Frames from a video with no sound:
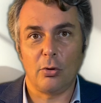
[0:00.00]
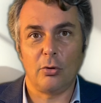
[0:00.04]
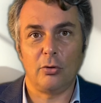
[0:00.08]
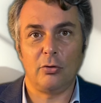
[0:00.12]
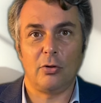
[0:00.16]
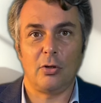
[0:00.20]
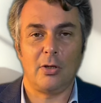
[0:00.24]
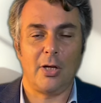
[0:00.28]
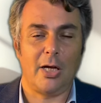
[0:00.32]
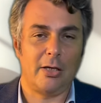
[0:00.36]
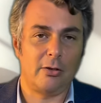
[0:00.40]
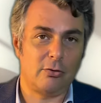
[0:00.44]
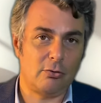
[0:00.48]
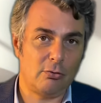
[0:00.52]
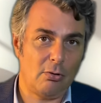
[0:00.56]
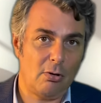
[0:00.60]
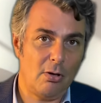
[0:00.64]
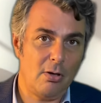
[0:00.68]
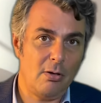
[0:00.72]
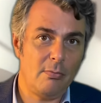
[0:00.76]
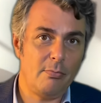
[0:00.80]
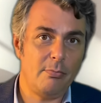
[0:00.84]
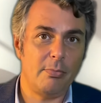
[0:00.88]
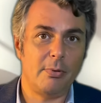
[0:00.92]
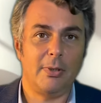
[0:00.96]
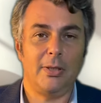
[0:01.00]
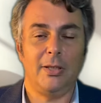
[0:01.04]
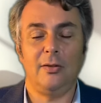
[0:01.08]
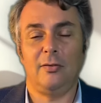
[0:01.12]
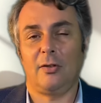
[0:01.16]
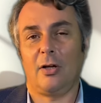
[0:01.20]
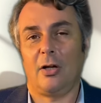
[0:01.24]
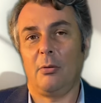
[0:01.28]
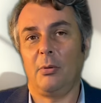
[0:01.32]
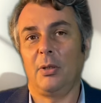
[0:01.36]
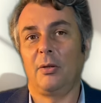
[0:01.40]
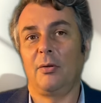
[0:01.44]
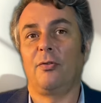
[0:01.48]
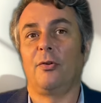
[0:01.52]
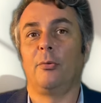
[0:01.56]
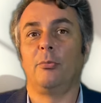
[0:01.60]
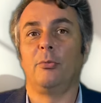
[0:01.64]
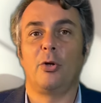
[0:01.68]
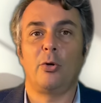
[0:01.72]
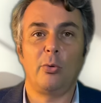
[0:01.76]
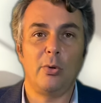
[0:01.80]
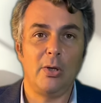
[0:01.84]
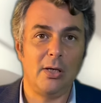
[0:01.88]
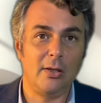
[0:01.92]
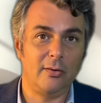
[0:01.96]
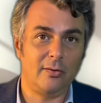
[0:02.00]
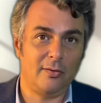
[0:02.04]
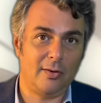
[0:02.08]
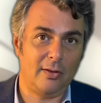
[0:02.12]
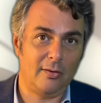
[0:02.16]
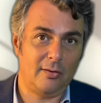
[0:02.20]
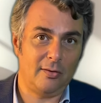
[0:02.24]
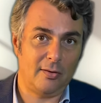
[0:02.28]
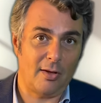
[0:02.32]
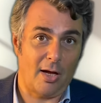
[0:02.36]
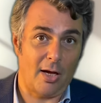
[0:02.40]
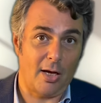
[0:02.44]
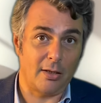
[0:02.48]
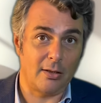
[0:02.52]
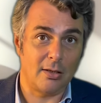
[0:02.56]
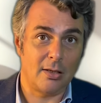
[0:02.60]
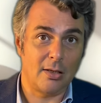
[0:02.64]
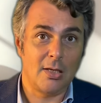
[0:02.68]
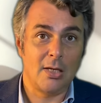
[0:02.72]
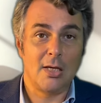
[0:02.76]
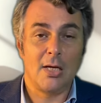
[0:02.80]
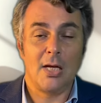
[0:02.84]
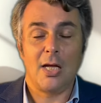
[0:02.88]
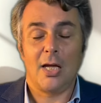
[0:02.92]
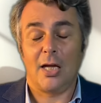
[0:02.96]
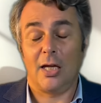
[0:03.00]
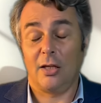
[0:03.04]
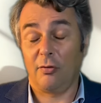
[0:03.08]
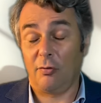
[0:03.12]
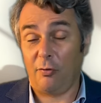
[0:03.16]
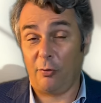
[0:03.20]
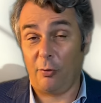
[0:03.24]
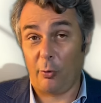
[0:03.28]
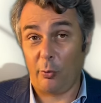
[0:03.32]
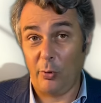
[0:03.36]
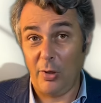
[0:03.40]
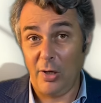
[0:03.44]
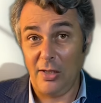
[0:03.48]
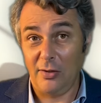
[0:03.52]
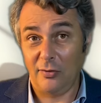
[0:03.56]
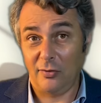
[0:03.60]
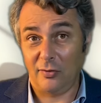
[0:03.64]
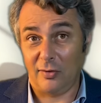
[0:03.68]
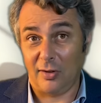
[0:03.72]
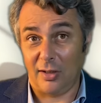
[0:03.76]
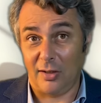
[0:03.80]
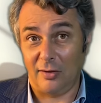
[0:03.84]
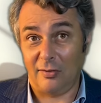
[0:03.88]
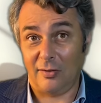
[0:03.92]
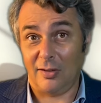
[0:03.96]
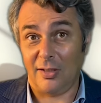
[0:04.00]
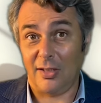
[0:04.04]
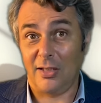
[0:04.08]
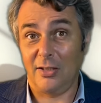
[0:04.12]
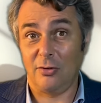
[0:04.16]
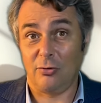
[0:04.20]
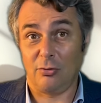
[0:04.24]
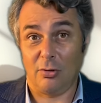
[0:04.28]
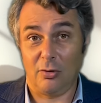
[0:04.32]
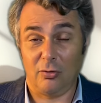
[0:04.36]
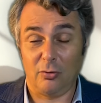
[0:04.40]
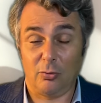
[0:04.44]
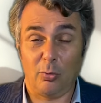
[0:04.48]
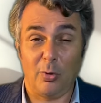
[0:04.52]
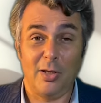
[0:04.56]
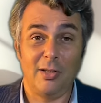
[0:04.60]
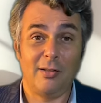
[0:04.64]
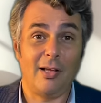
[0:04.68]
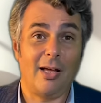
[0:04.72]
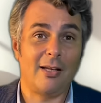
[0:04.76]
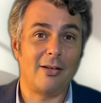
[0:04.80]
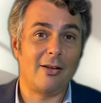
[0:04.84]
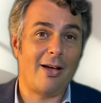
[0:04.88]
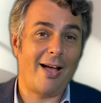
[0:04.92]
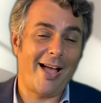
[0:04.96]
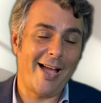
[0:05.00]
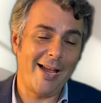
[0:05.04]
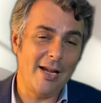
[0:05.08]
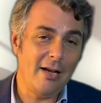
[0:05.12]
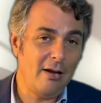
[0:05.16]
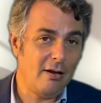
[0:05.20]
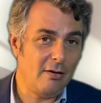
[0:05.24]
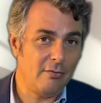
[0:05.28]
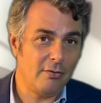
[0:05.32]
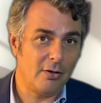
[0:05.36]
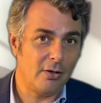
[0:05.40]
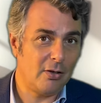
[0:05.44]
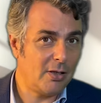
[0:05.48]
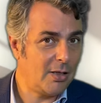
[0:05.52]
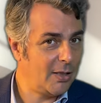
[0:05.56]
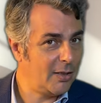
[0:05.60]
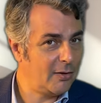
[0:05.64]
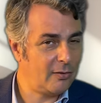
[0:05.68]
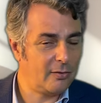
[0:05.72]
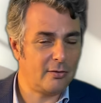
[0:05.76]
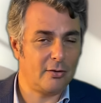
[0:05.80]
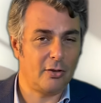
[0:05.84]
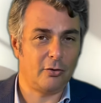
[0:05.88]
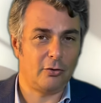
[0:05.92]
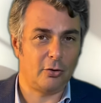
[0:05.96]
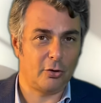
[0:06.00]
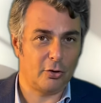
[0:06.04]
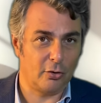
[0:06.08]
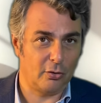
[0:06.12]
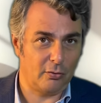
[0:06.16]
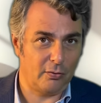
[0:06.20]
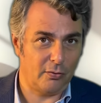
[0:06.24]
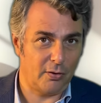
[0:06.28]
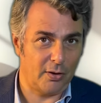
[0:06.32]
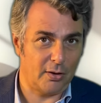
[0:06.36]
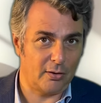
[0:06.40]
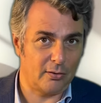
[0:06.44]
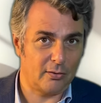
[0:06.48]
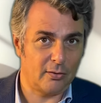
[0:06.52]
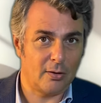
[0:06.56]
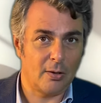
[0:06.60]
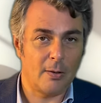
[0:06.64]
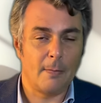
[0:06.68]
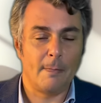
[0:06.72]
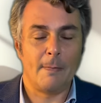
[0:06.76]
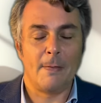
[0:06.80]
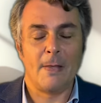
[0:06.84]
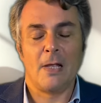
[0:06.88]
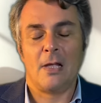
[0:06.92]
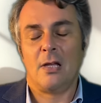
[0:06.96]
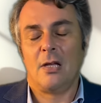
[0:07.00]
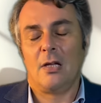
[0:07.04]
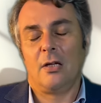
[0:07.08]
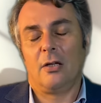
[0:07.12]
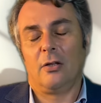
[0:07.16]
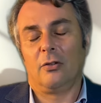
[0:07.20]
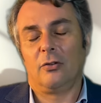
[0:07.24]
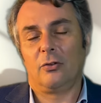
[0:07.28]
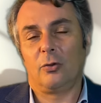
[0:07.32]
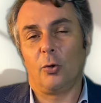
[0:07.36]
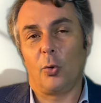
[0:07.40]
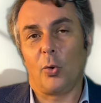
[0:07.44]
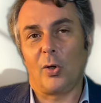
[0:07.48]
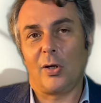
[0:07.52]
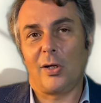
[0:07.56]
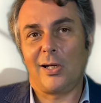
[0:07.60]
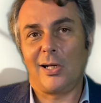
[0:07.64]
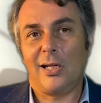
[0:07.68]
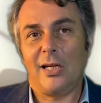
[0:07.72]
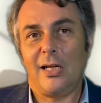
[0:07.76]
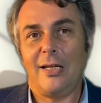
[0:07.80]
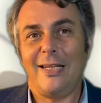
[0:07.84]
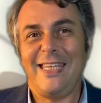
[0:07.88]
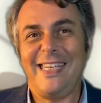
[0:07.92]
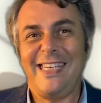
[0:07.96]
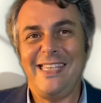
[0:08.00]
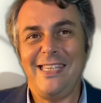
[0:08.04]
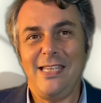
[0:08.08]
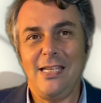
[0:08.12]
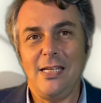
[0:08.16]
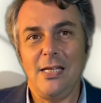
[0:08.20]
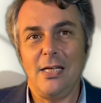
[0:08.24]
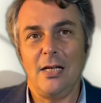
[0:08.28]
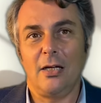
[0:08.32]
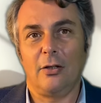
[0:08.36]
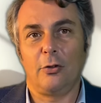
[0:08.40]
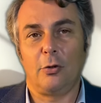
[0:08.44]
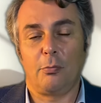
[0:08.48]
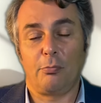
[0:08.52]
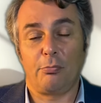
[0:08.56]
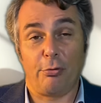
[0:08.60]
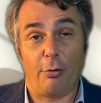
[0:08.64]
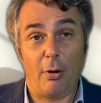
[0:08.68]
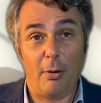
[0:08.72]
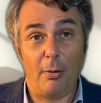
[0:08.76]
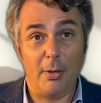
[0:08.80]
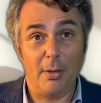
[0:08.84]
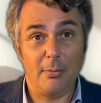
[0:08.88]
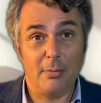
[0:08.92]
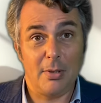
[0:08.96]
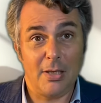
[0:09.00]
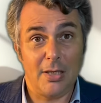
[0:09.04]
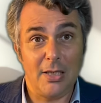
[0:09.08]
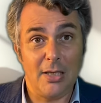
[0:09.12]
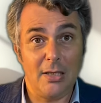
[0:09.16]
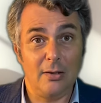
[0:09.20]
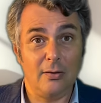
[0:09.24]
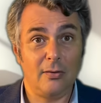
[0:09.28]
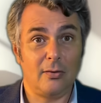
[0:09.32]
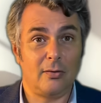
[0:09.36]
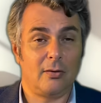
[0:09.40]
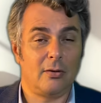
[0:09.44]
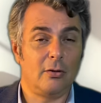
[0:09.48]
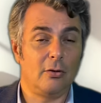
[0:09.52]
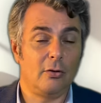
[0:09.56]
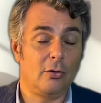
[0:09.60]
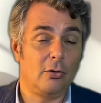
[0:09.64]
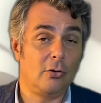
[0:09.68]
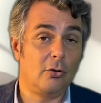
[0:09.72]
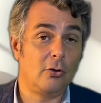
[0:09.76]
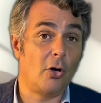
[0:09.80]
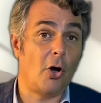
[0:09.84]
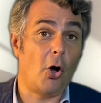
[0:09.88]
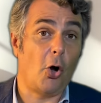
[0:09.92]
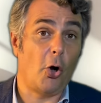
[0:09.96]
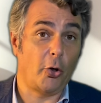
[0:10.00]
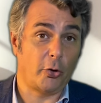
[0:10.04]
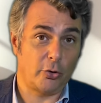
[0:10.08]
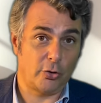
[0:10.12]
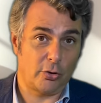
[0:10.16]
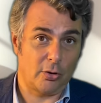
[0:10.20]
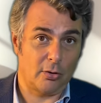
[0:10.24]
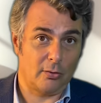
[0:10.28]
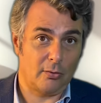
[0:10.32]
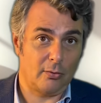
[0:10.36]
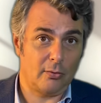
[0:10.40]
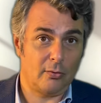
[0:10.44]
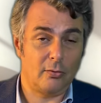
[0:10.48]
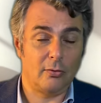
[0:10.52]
Donald Trump is coming from the real estate side. And for real estate, interest rate at a high level, it's not a good thing. So clearly here, the problem is the auctions.